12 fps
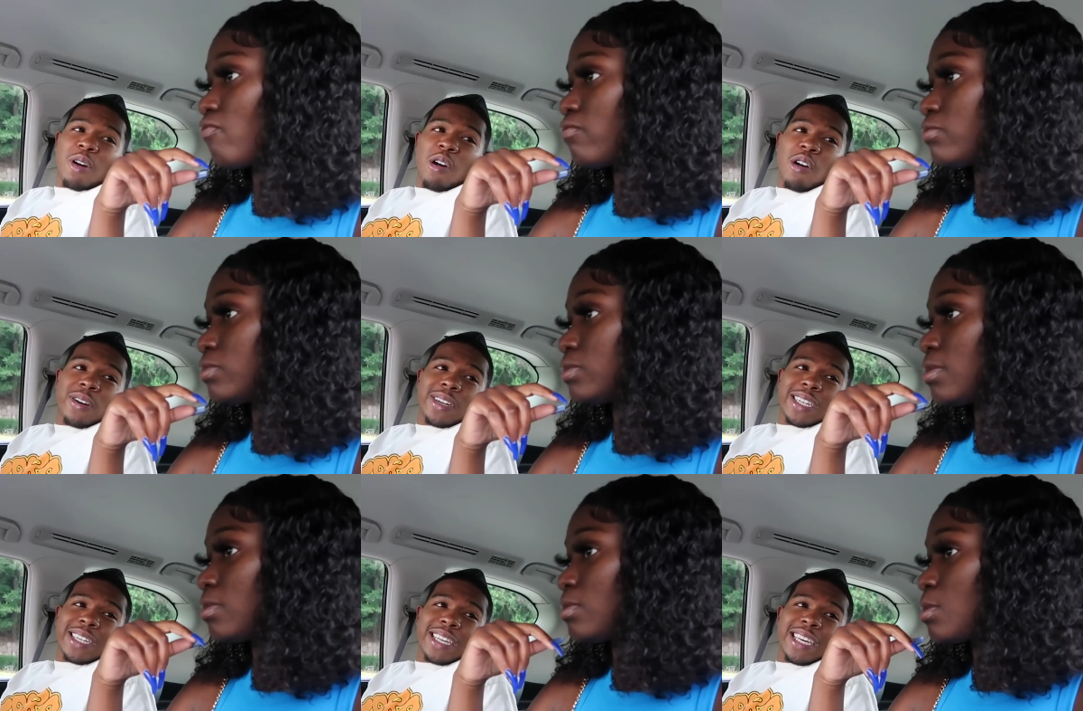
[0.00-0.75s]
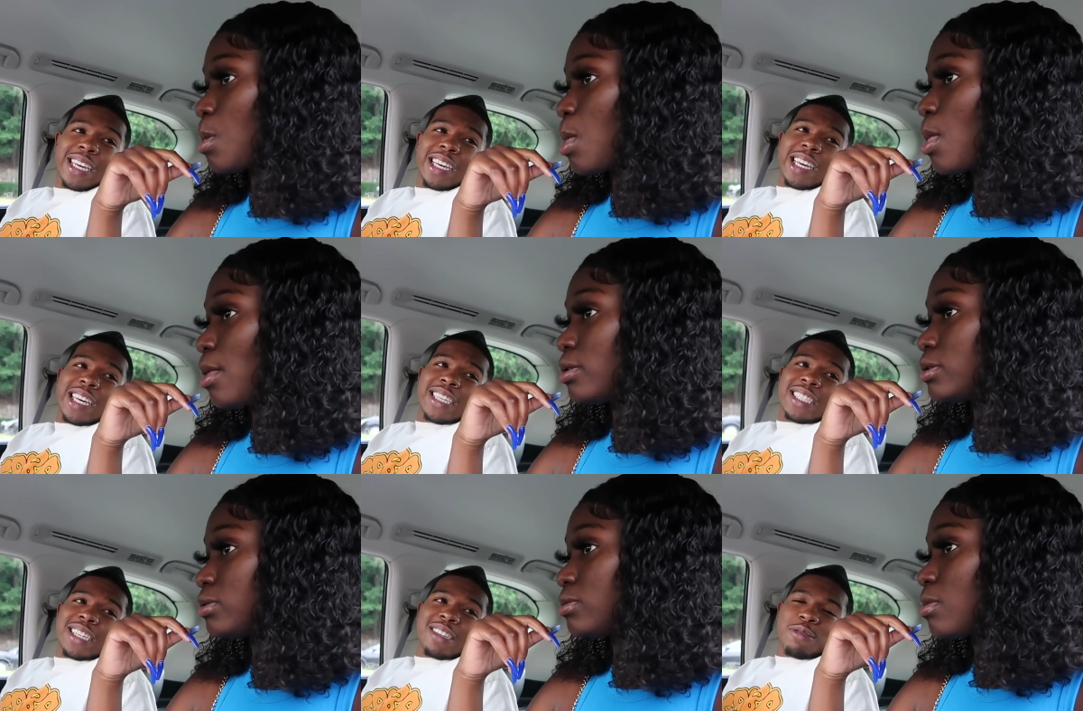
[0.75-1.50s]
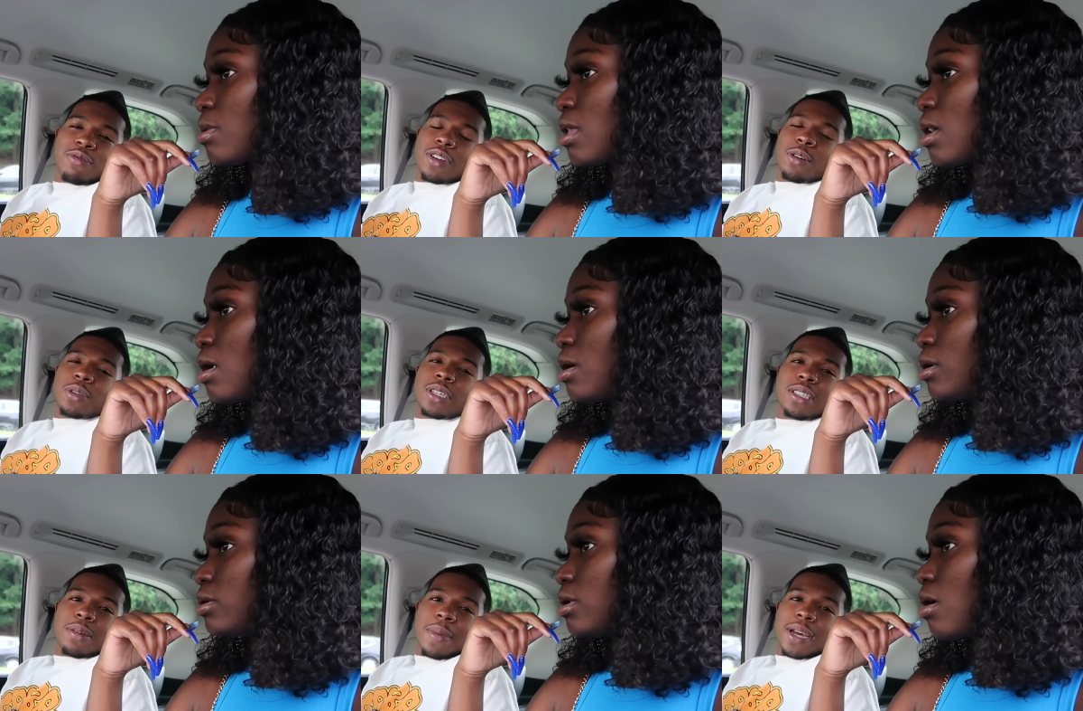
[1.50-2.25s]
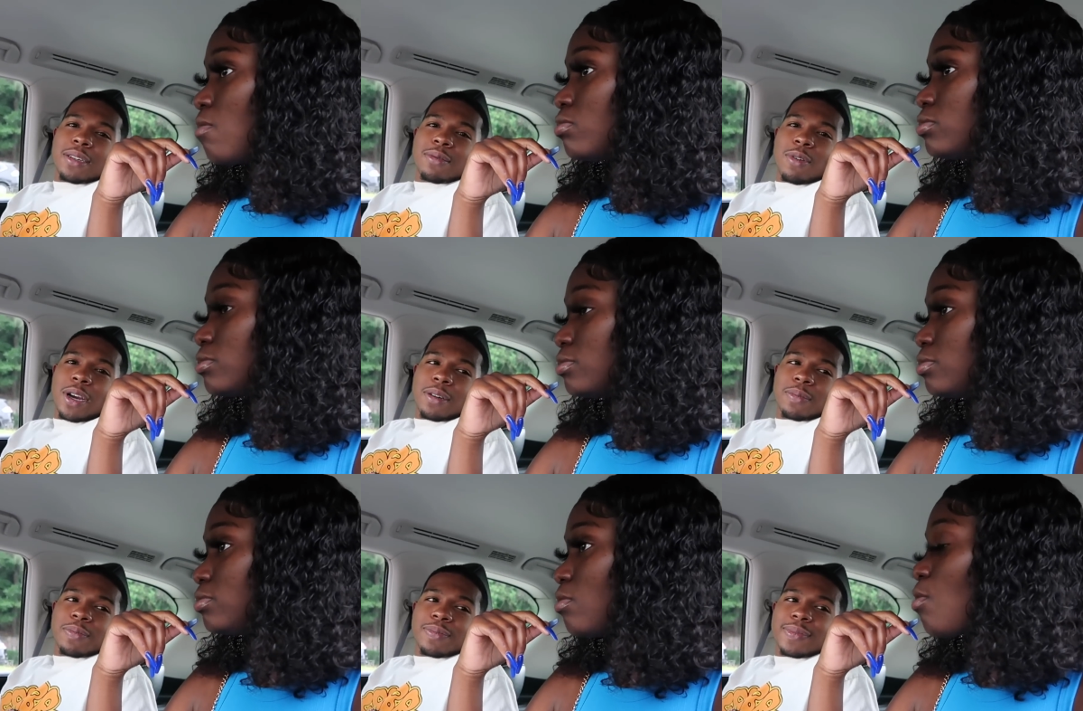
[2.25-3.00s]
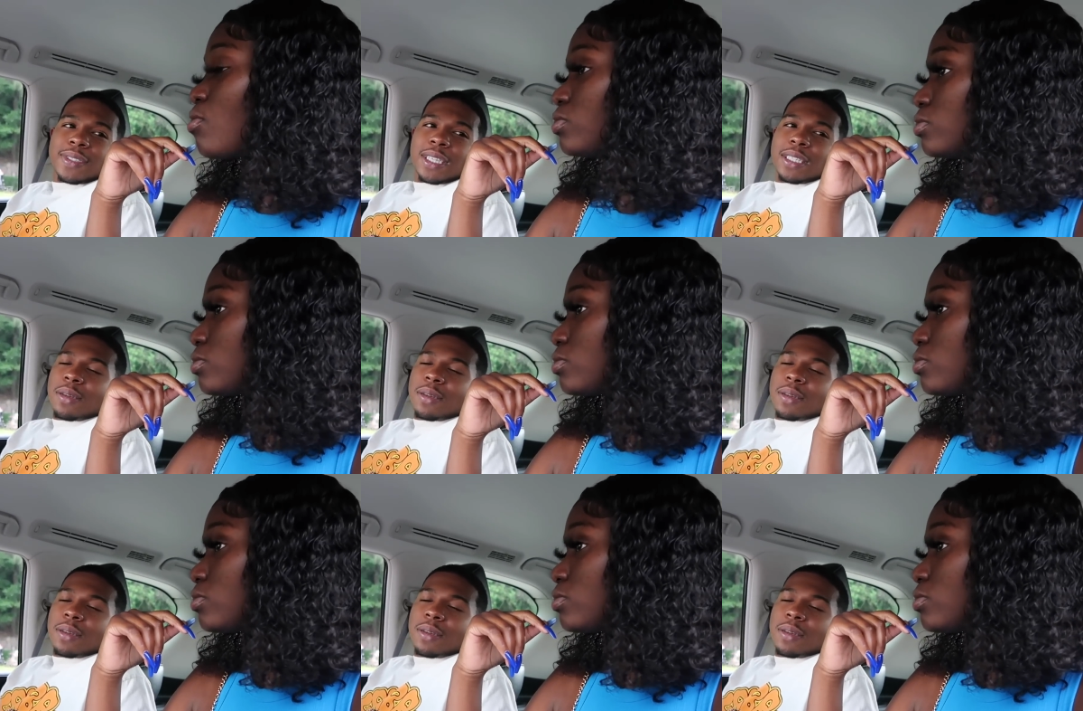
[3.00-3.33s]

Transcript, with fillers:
Speaker 1: car, nigga. He's like, he's trying to go get somebody, mm-hmm, right? Mm -hmm. So